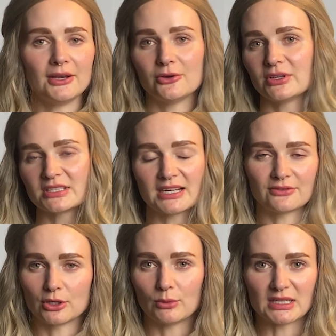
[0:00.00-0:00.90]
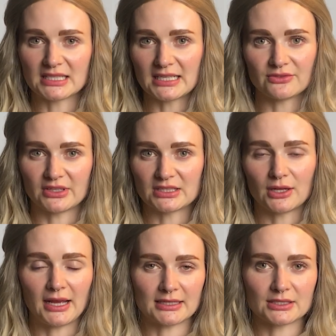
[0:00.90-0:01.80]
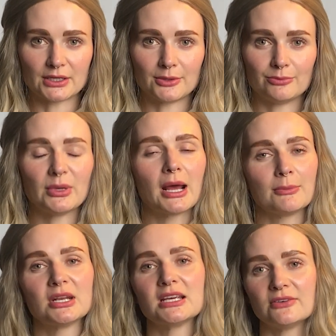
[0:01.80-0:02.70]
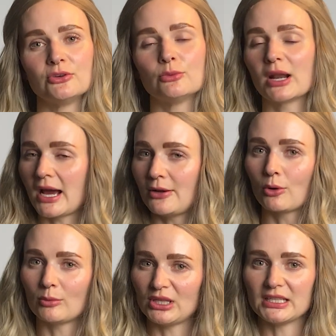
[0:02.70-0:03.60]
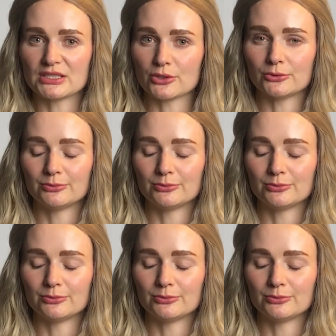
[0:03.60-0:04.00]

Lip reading: know there's never a one-size-fits-all answer, but I'm gonna give you what I normally do.